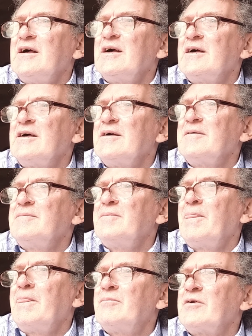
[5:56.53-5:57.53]
But in
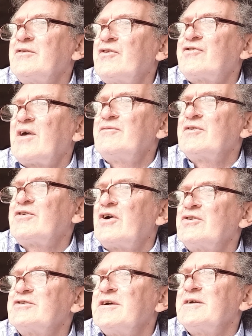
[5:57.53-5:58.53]
the
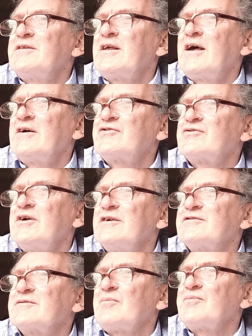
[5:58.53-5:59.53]
7:30, the last
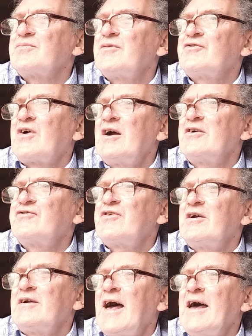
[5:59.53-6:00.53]
race, there's a horse
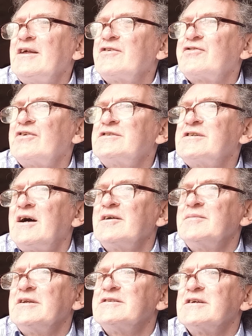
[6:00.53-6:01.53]
there, Alice
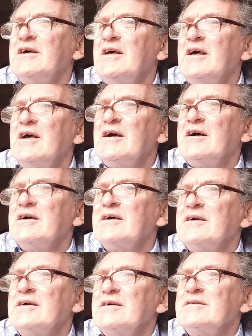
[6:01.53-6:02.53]
Diamond,
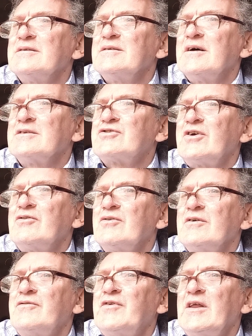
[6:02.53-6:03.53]
a
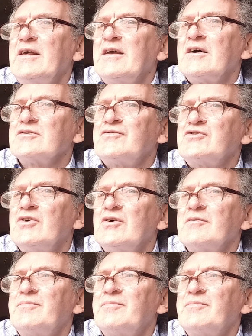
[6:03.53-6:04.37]
3-year-old filly out of Dawn